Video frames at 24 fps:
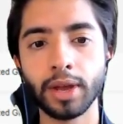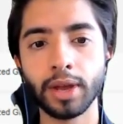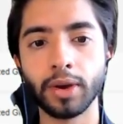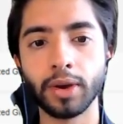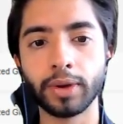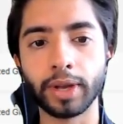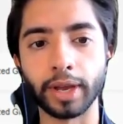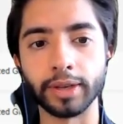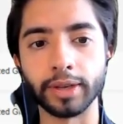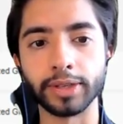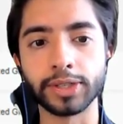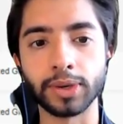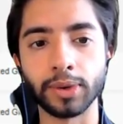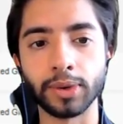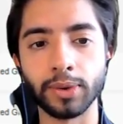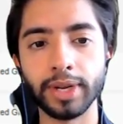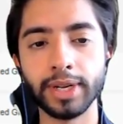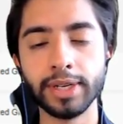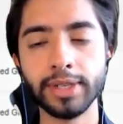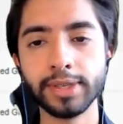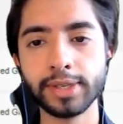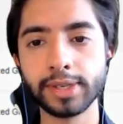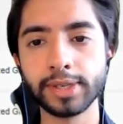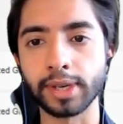Okay, so
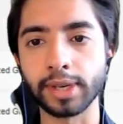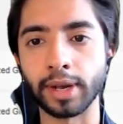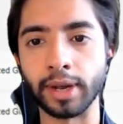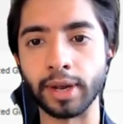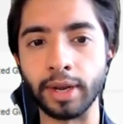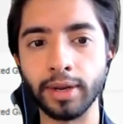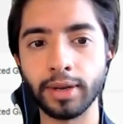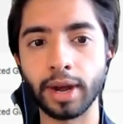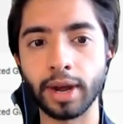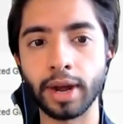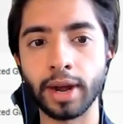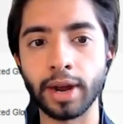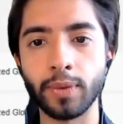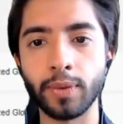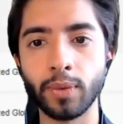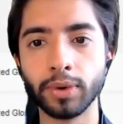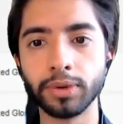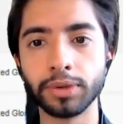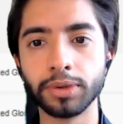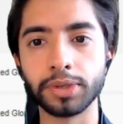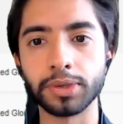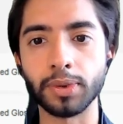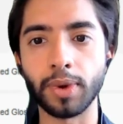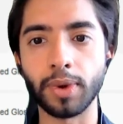inside, I
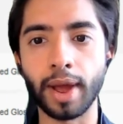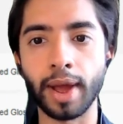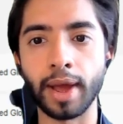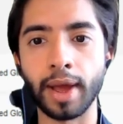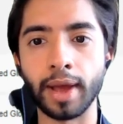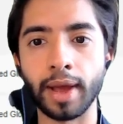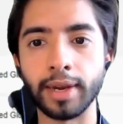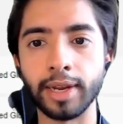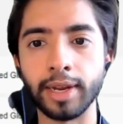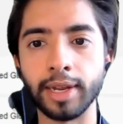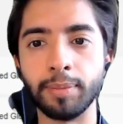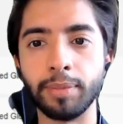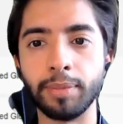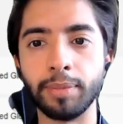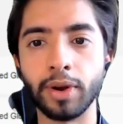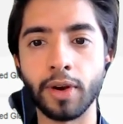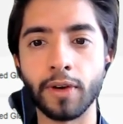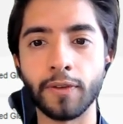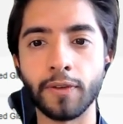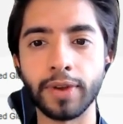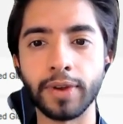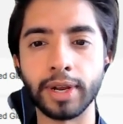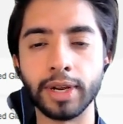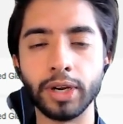want to add a bit
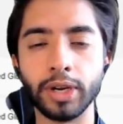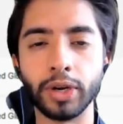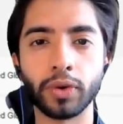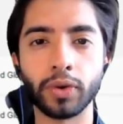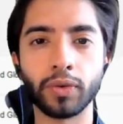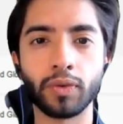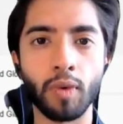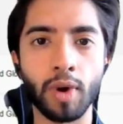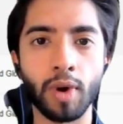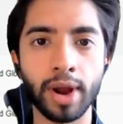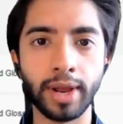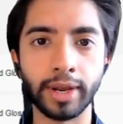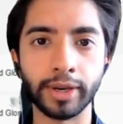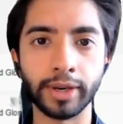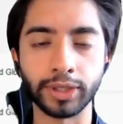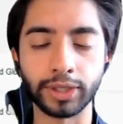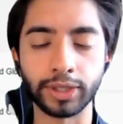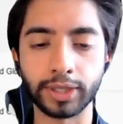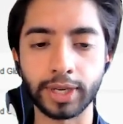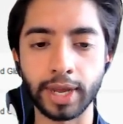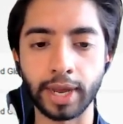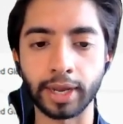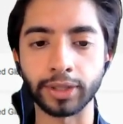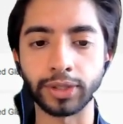of a
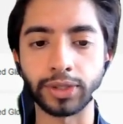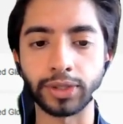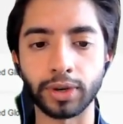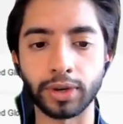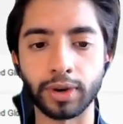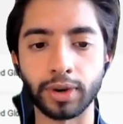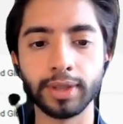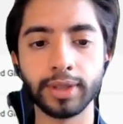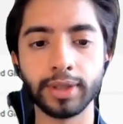grayish texture.